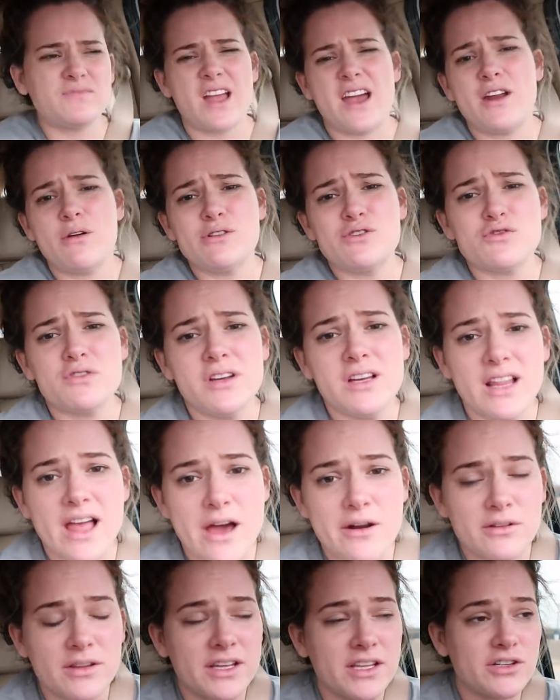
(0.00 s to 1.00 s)
I know it's really
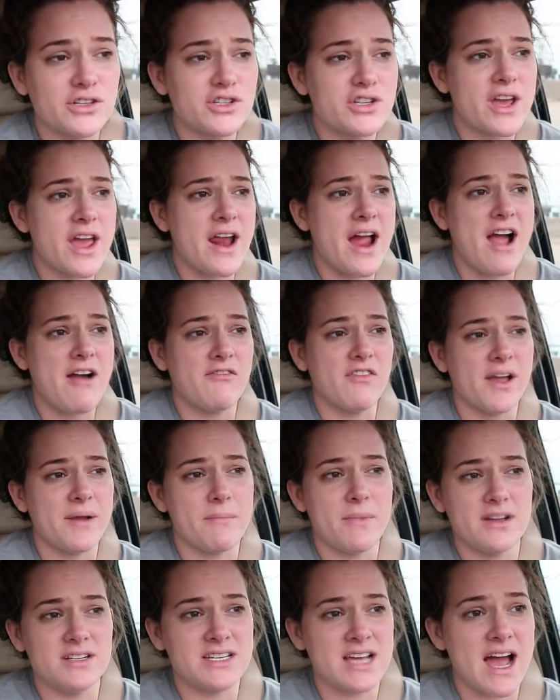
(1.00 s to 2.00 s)
loud on the interstate. I have like
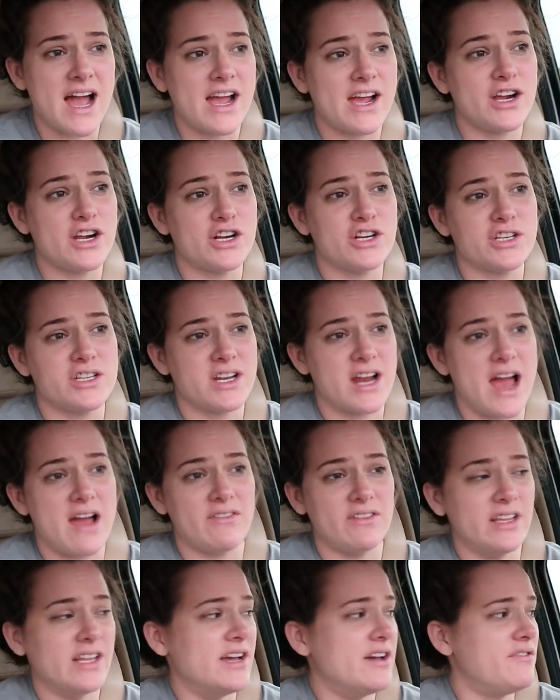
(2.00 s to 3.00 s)
mud tires and I
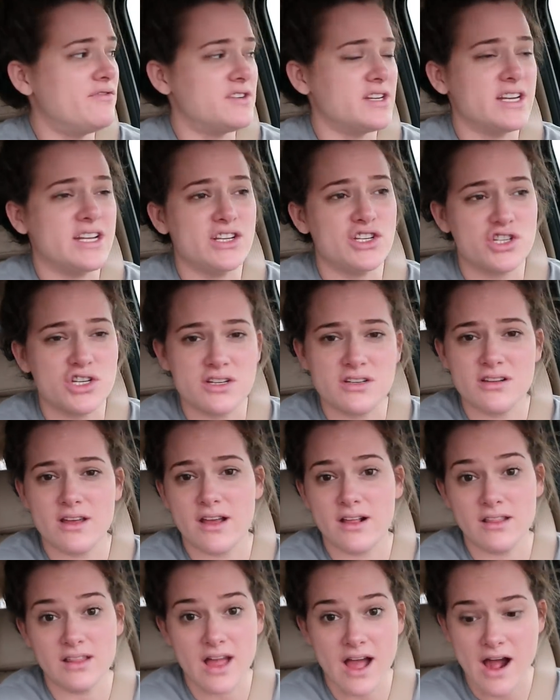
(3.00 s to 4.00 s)
have a lift, and it's just like
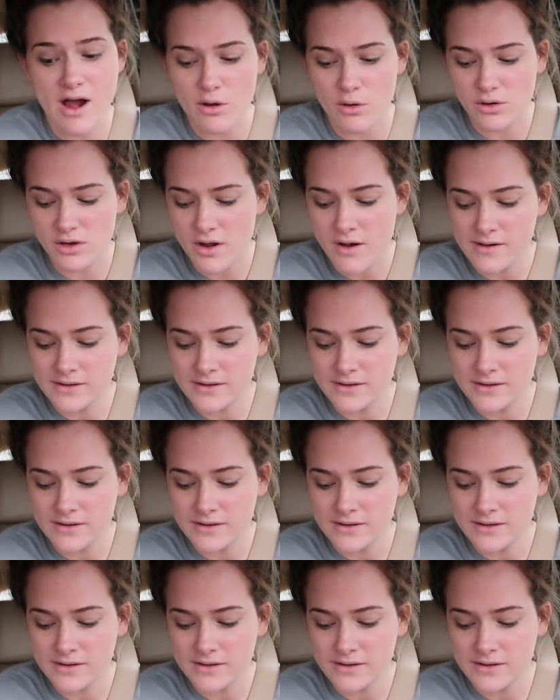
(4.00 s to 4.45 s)
loud.